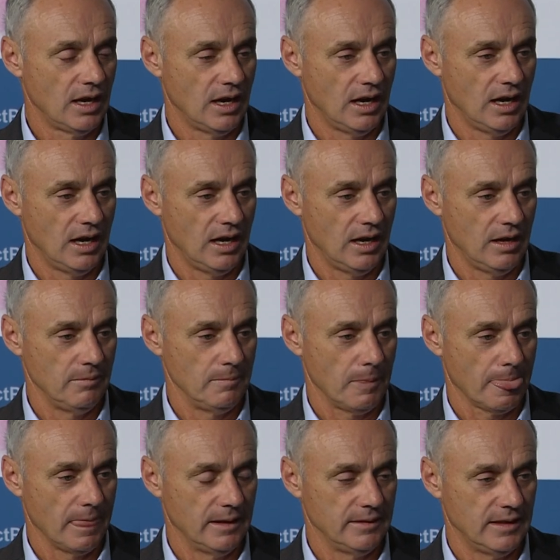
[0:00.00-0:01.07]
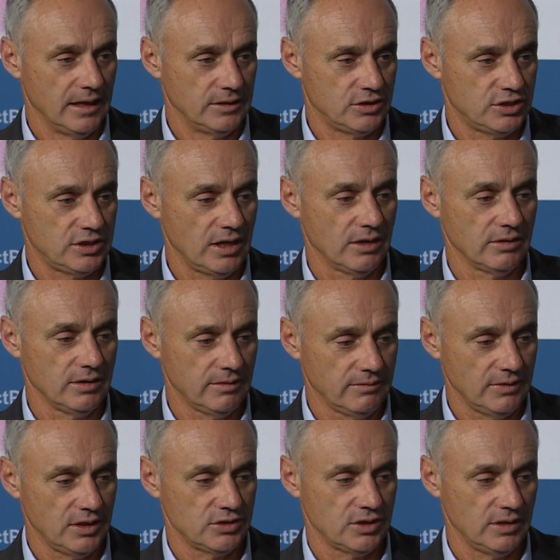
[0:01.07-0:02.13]
um, that share the
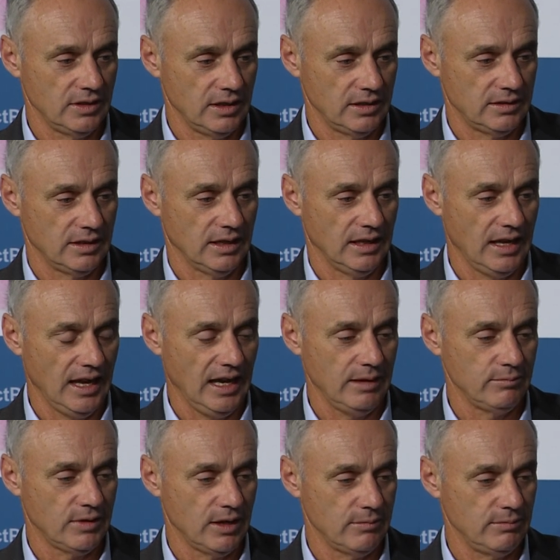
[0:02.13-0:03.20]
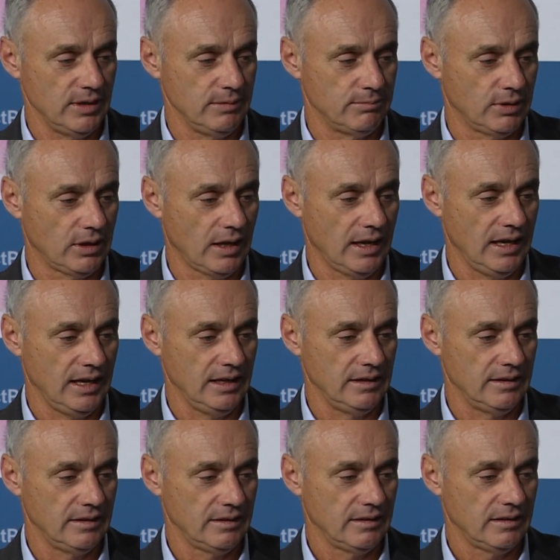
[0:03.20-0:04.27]
vision that the game can be played
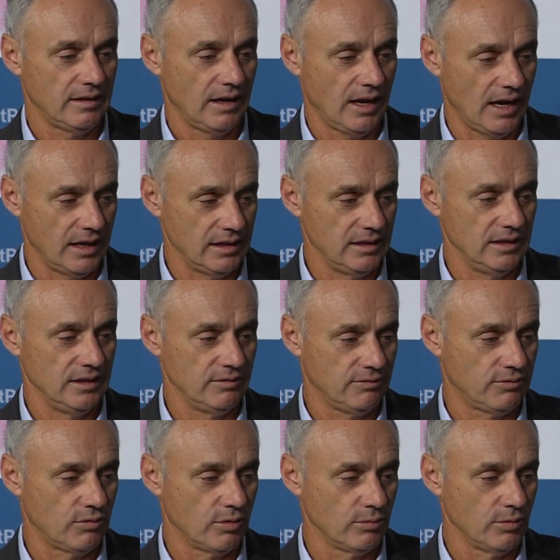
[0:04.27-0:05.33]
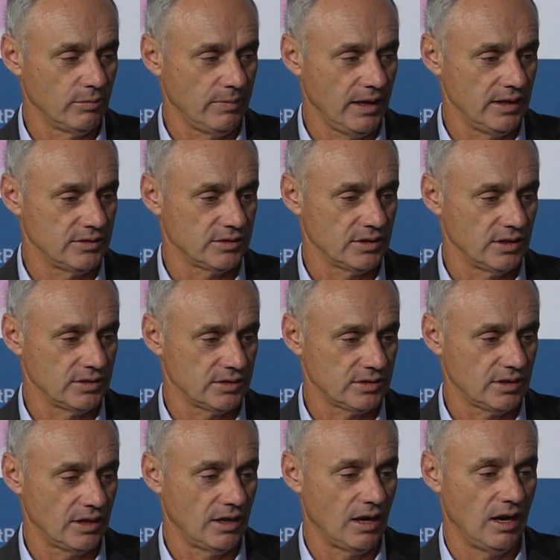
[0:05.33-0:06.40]
on an informal basis
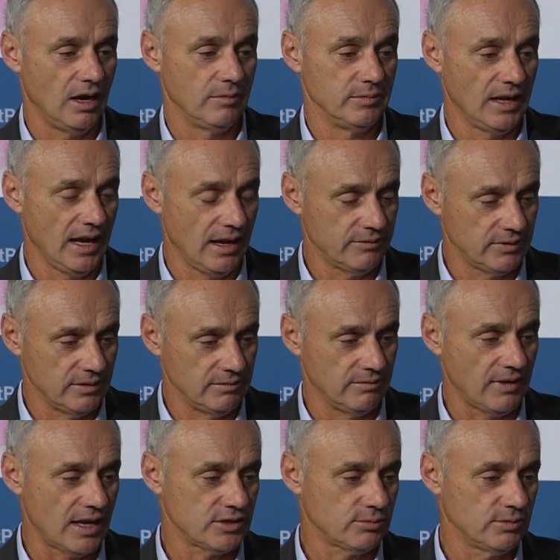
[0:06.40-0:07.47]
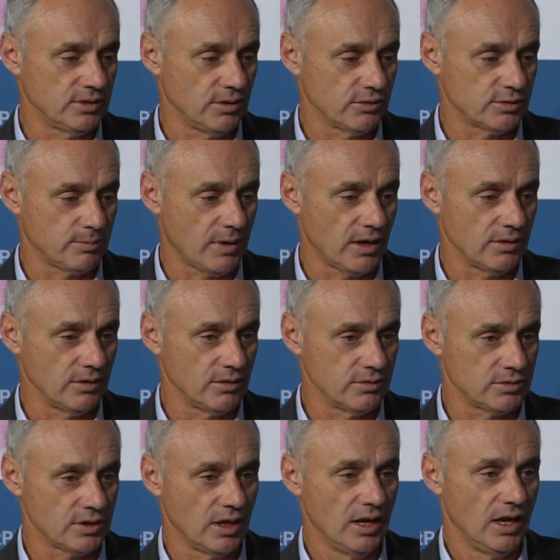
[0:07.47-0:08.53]
um, you have to invest with those
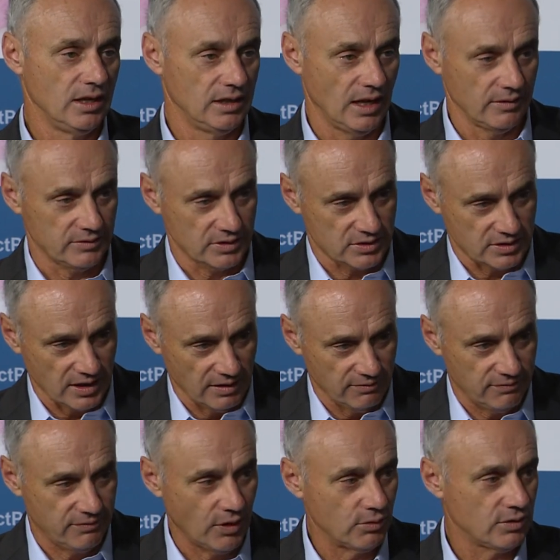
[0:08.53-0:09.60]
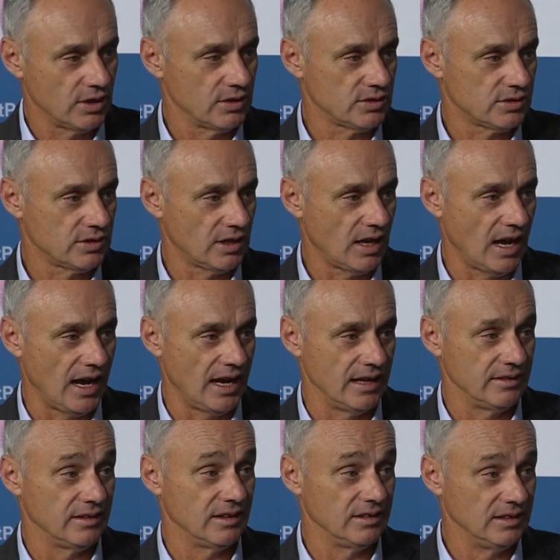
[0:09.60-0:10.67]
partners. You have to stay focused on
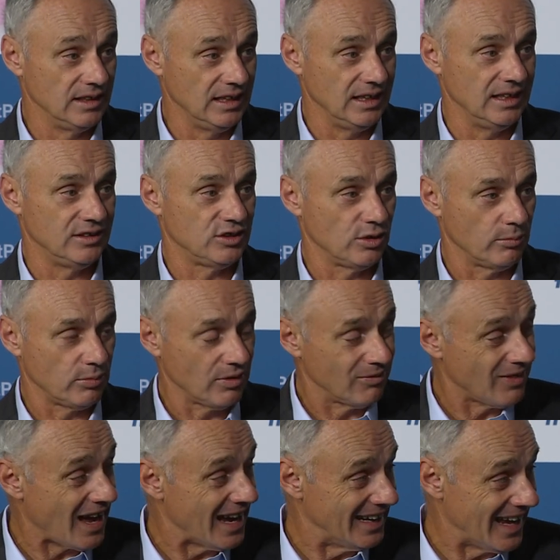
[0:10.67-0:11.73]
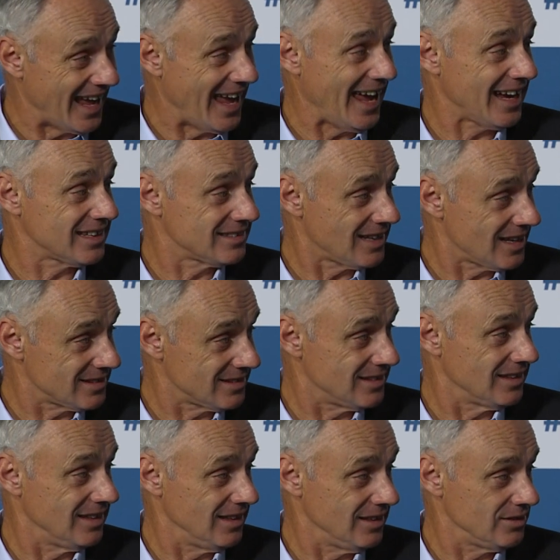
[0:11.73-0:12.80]
the need to provide access to
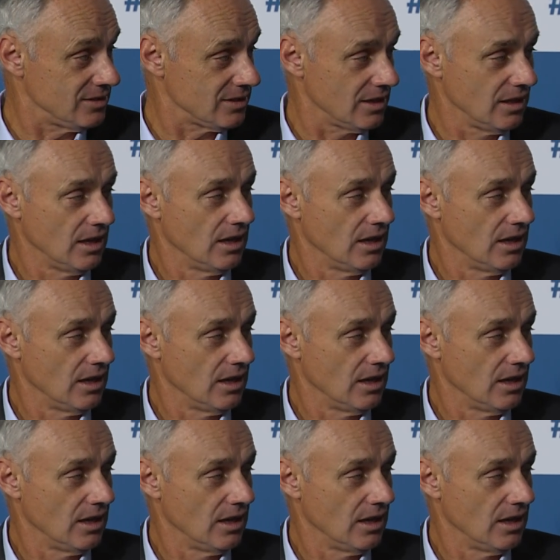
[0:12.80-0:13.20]
kids.